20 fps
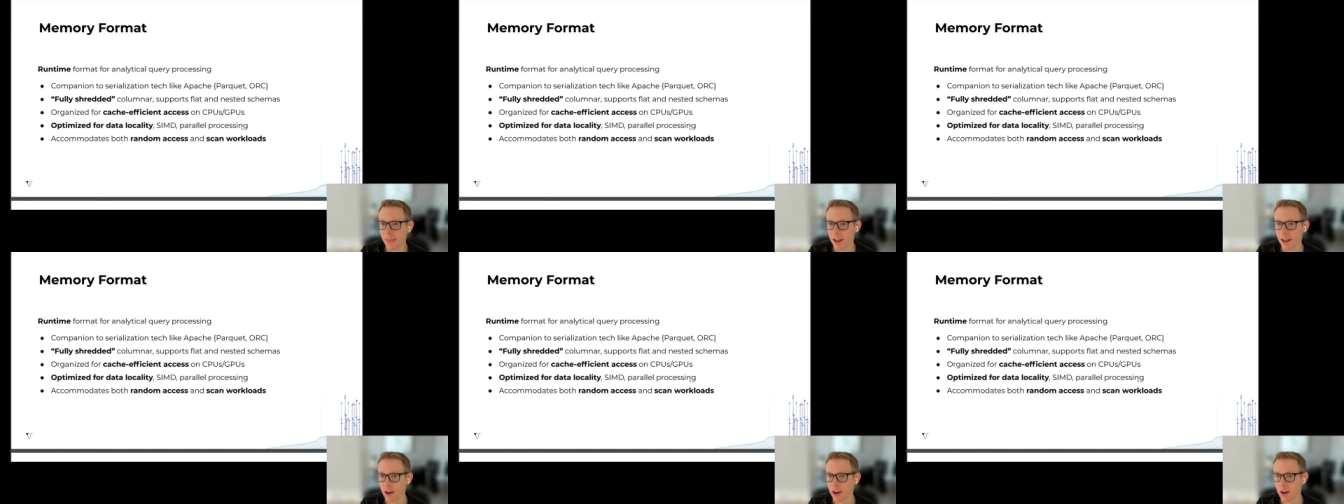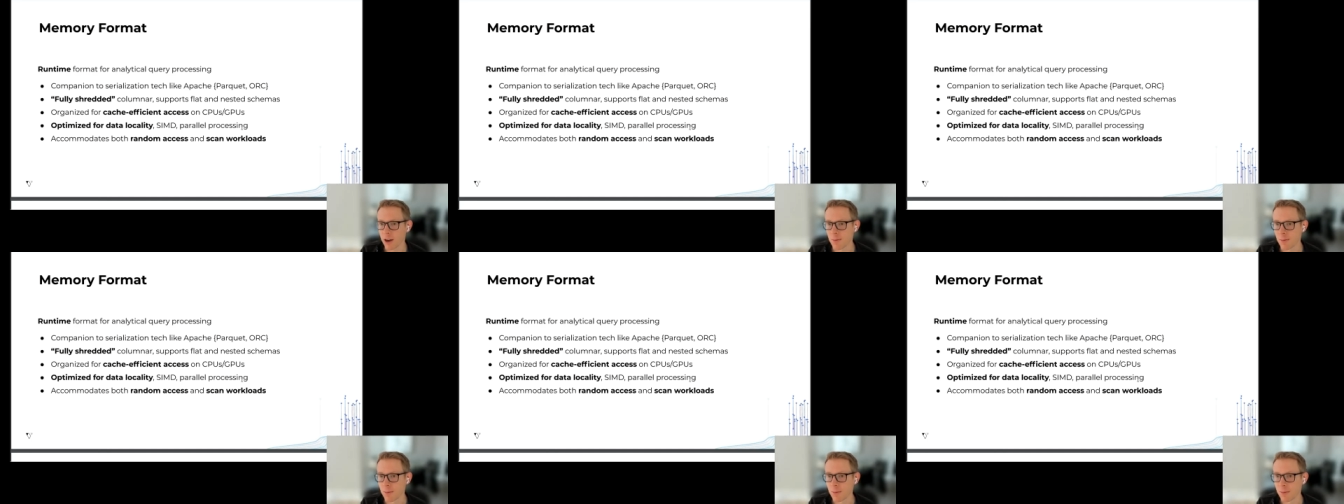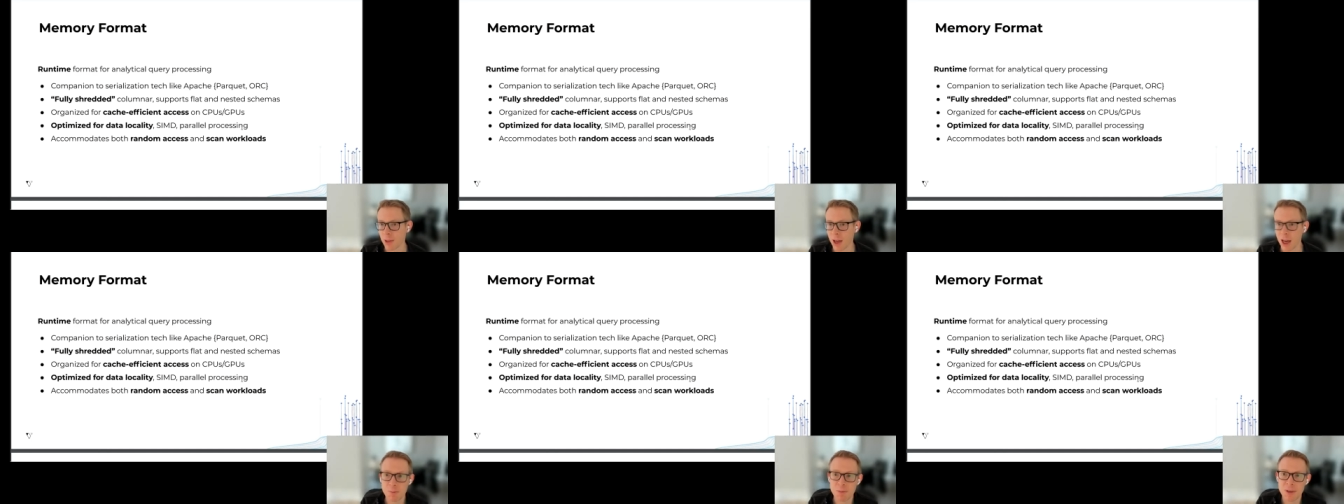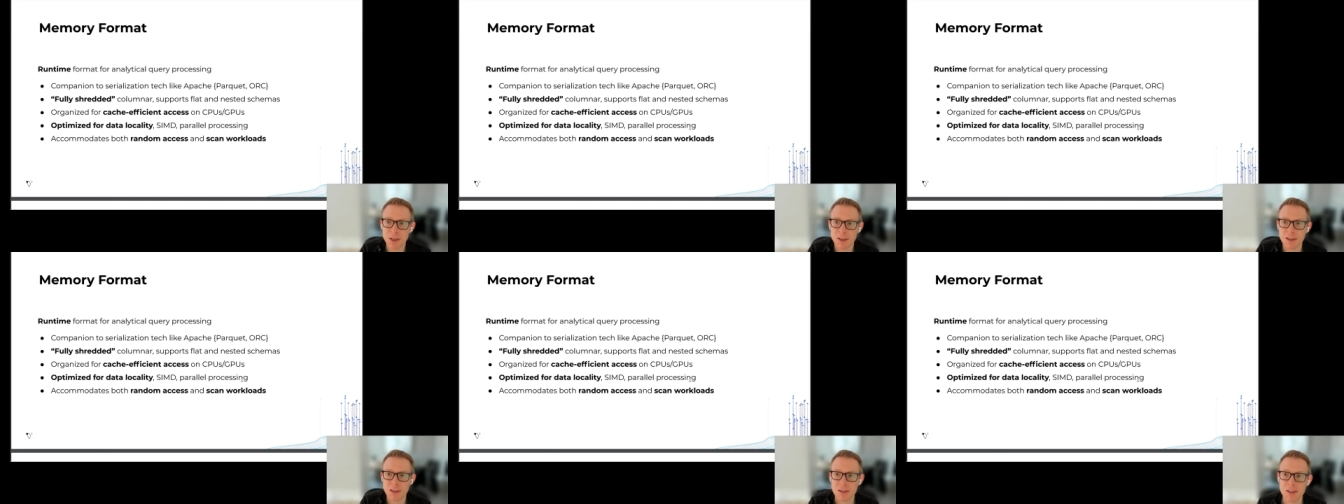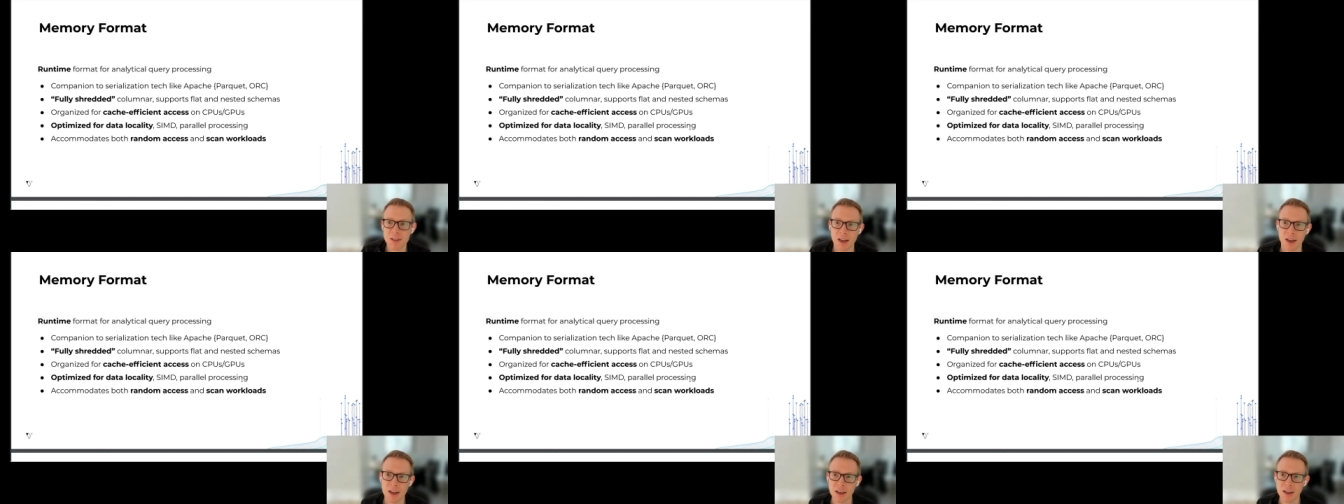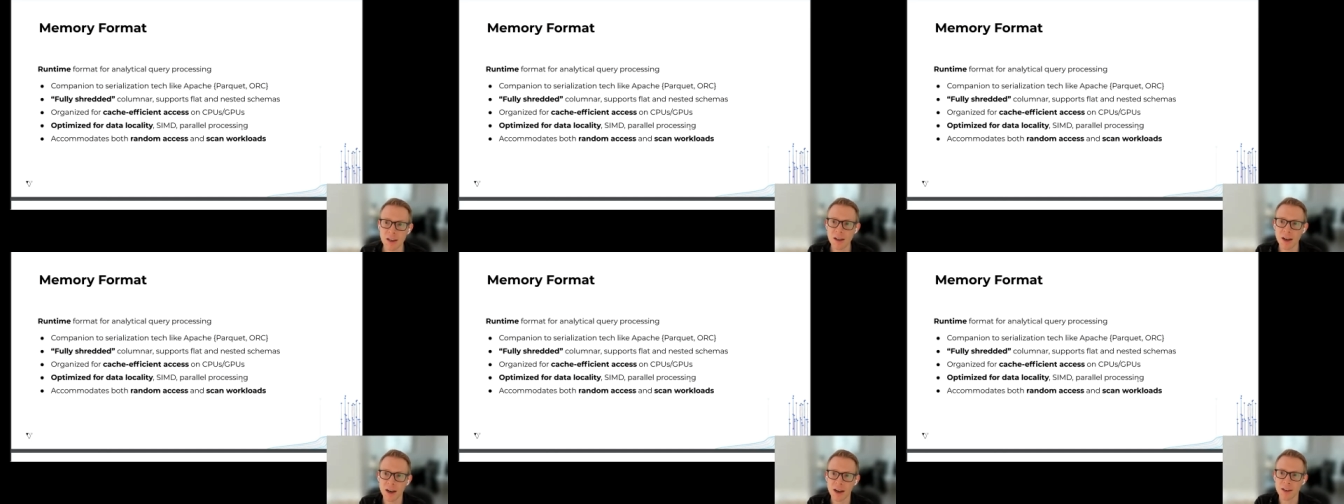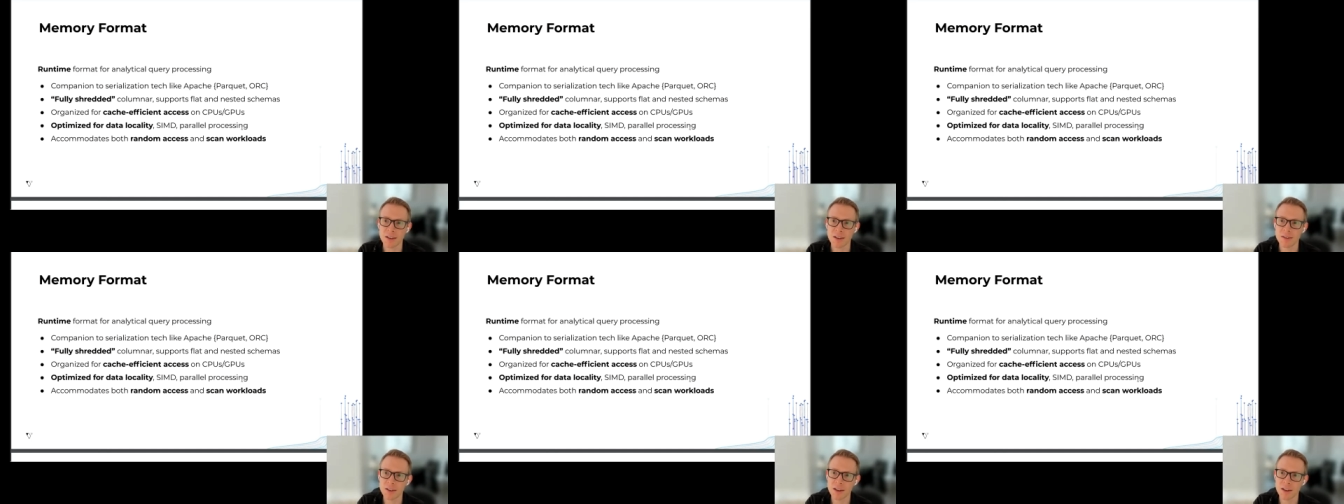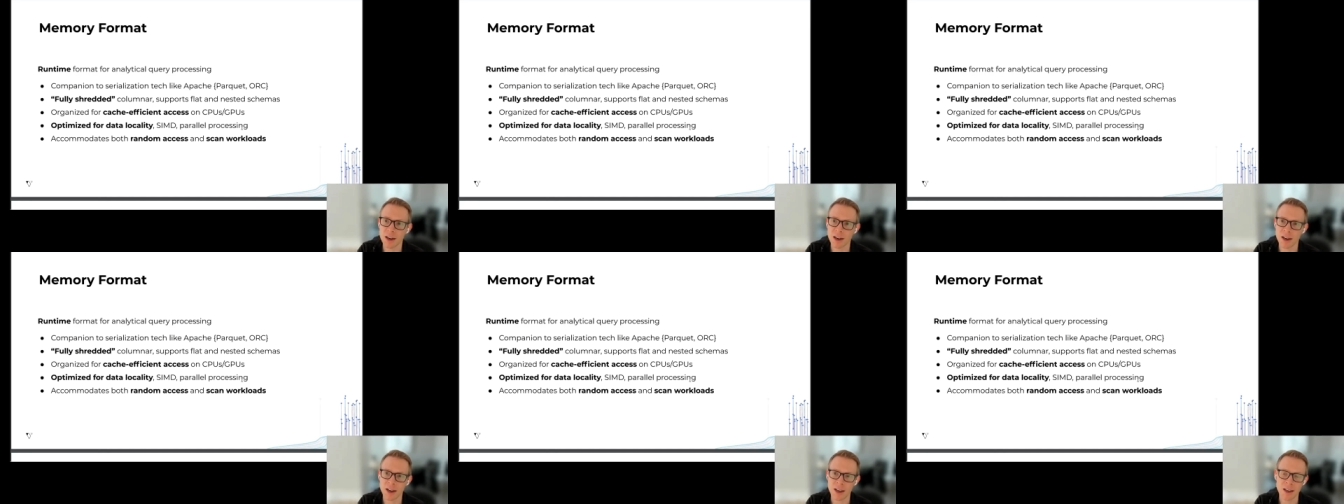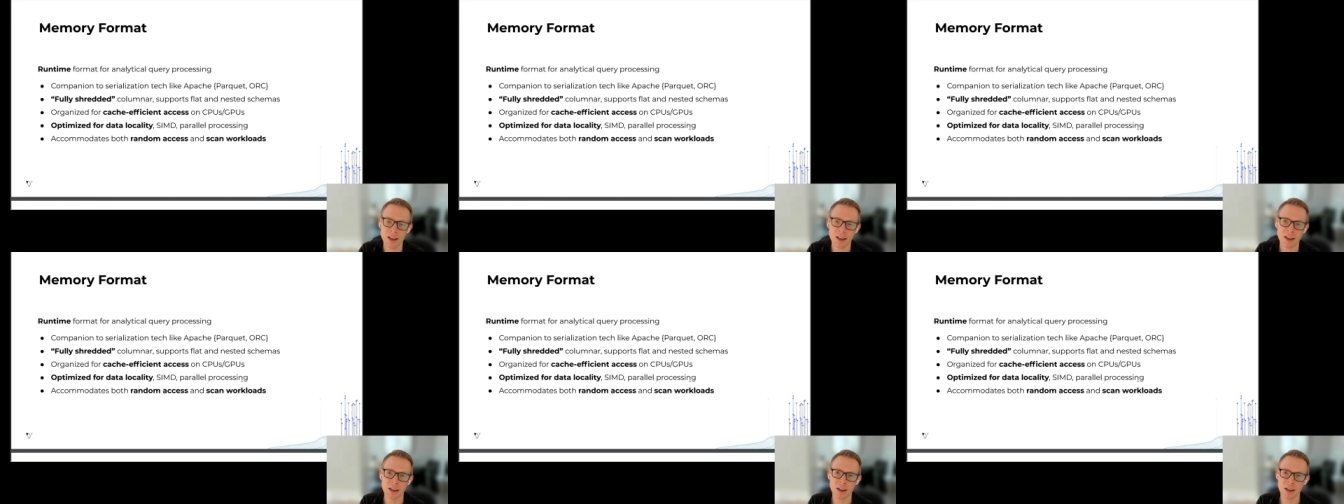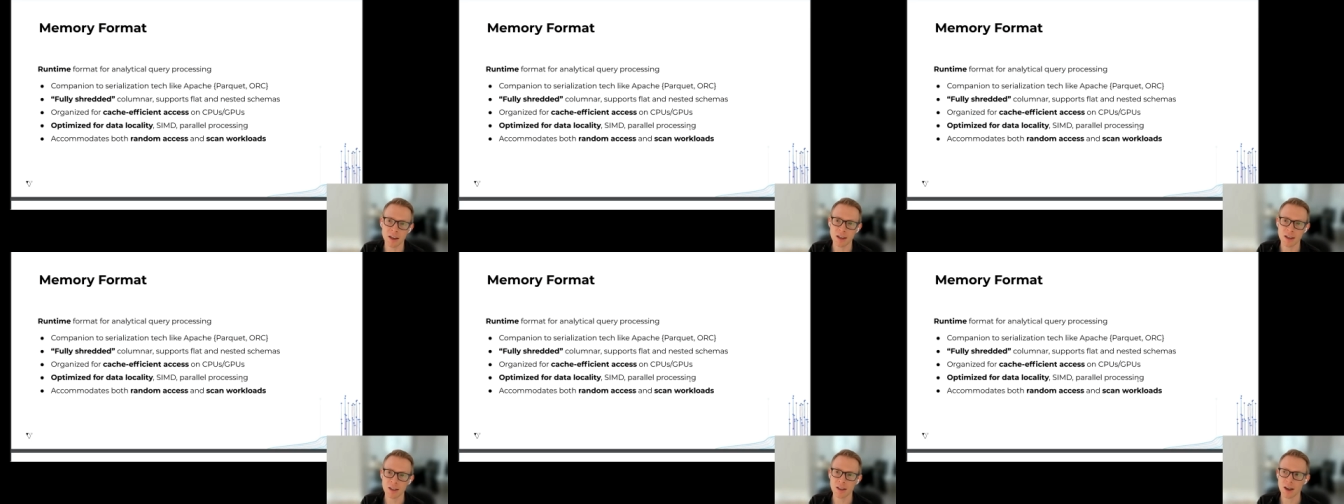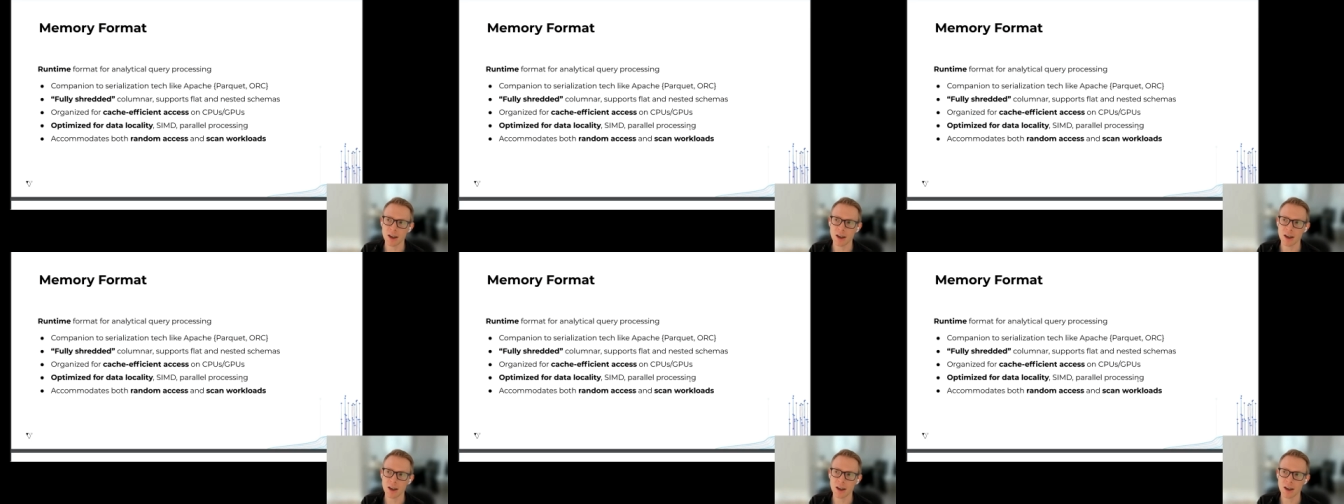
Um, that being said, I I uh,